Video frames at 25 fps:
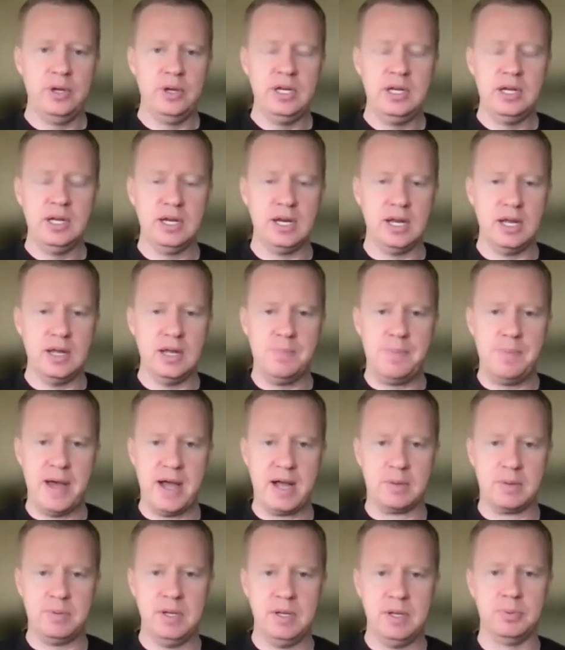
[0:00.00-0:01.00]
We could
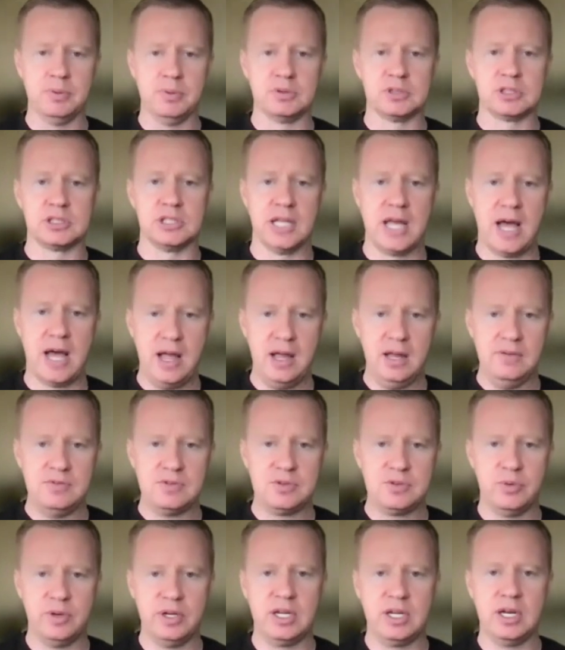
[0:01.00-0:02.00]
impact people's
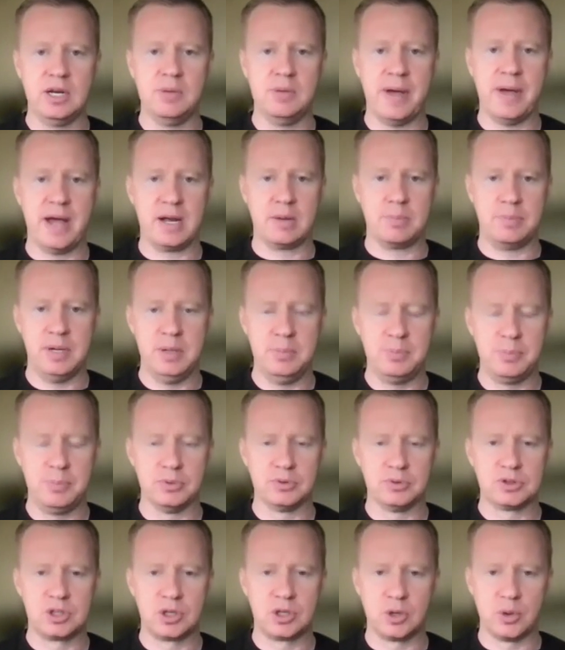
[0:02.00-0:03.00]
lives. We can impact
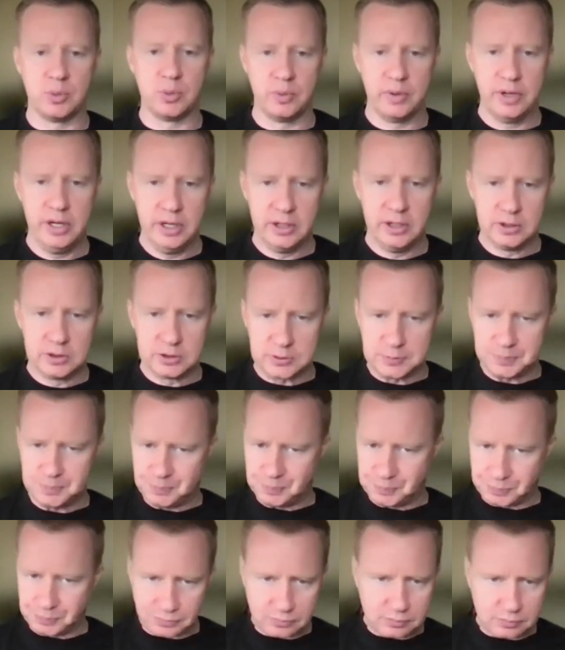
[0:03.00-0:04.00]
people's careers
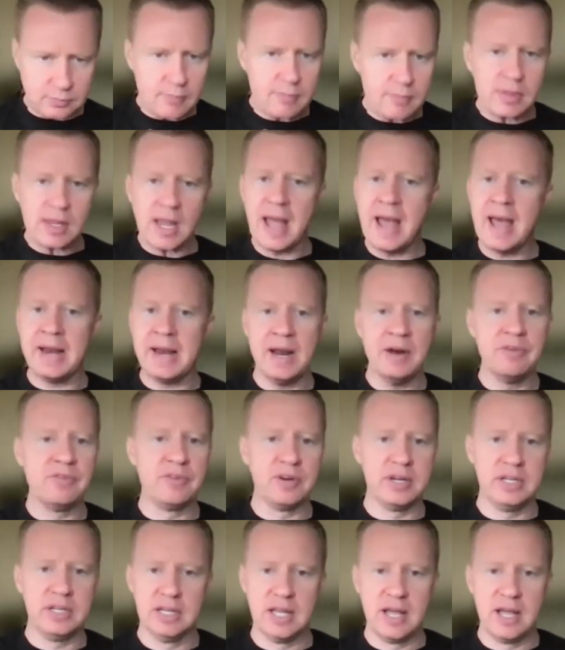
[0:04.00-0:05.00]
at
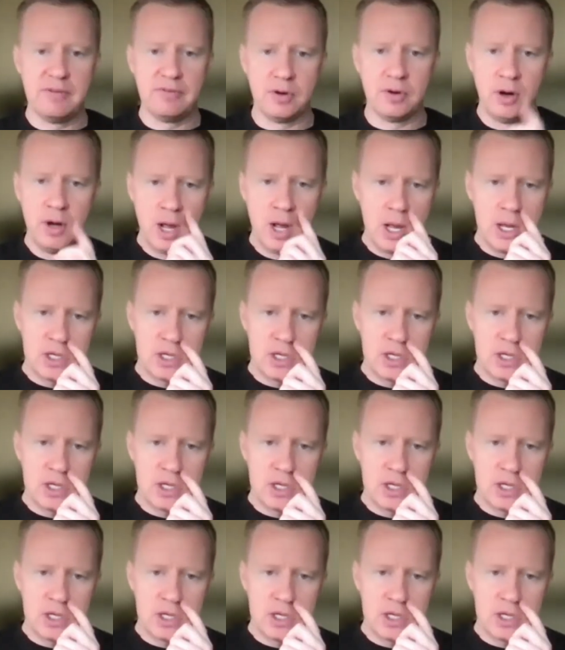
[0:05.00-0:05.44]
every level.